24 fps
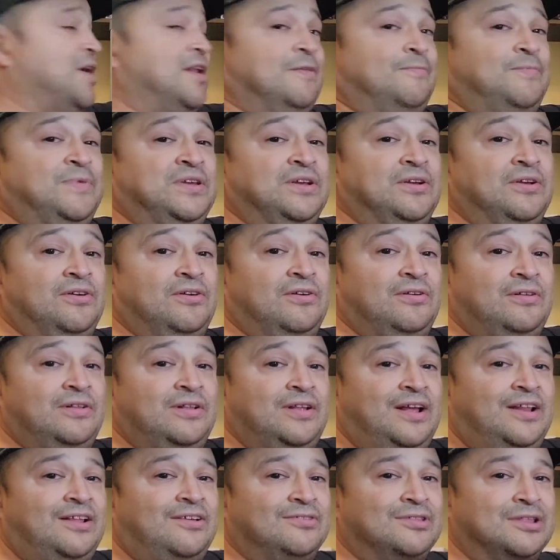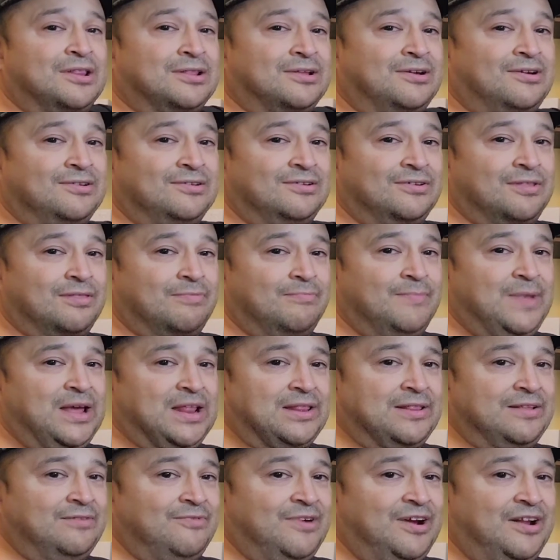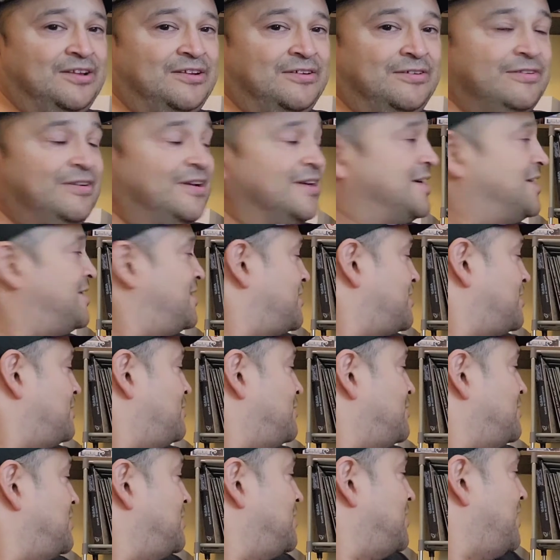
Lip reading: up here. I know this all looks messy right here. I gotta sort this